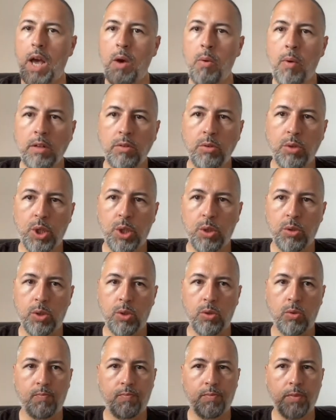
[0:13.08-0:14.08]
I want to show
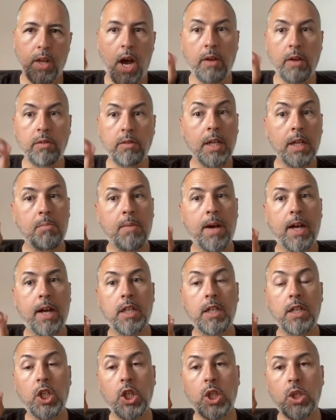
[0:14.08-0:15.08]
you how you can
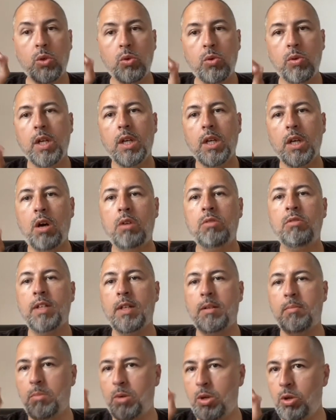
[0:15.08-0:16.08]
manage Google
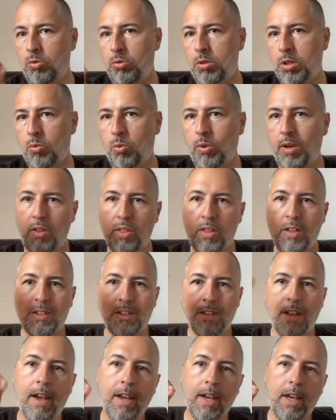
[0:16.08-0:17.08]
Consent Mode with
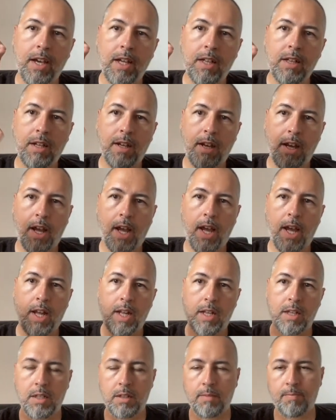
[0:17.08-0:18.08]
Site Kit
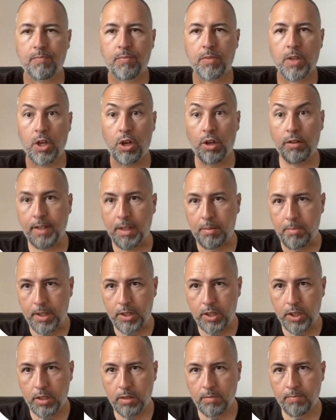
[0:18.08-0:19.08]
and Consent
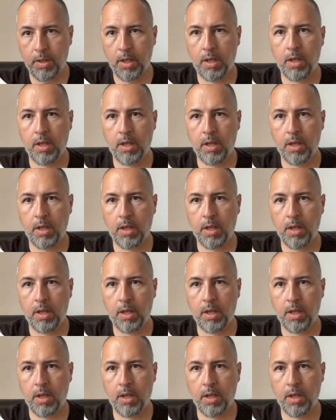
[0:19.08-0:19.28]
Magic.